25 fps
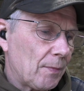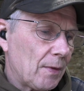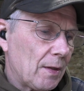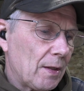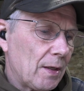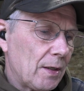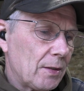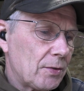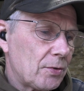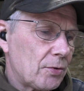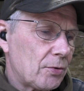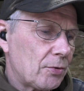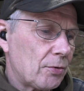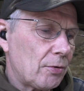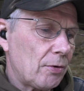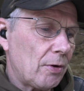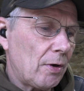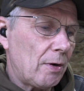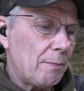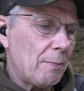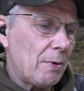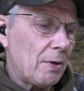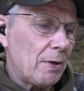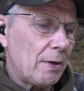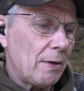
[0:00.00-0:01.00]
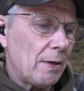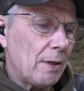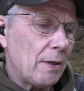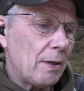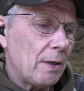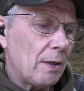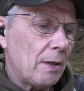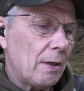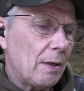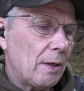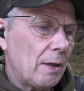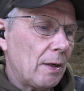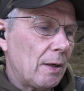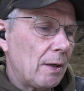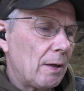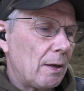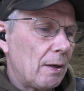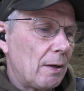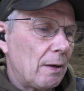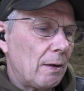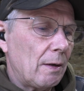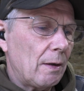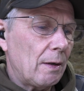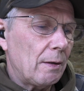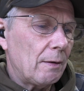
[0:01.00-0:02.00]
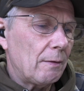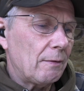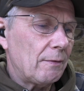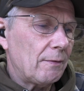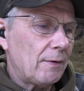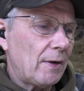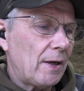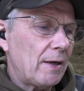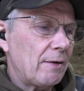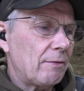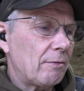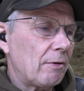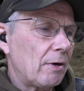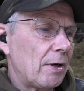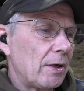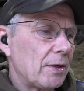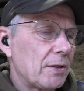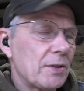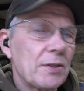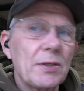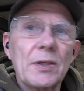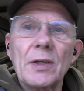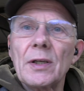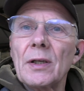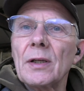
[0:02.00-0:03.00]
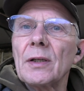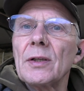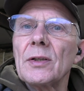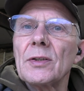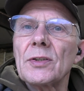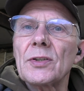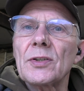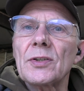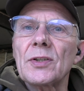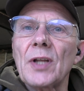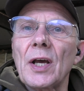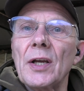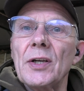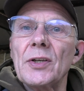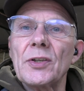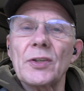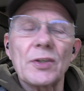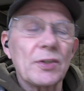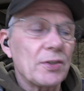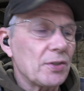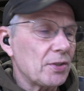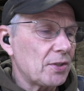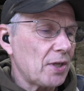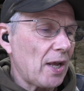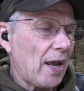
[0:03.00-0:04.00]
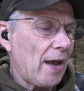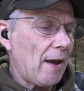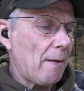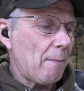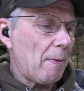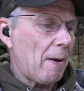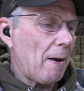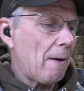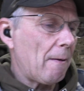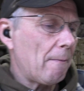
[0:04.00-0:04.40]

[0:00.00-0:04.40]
Let's try my favourite Stations app.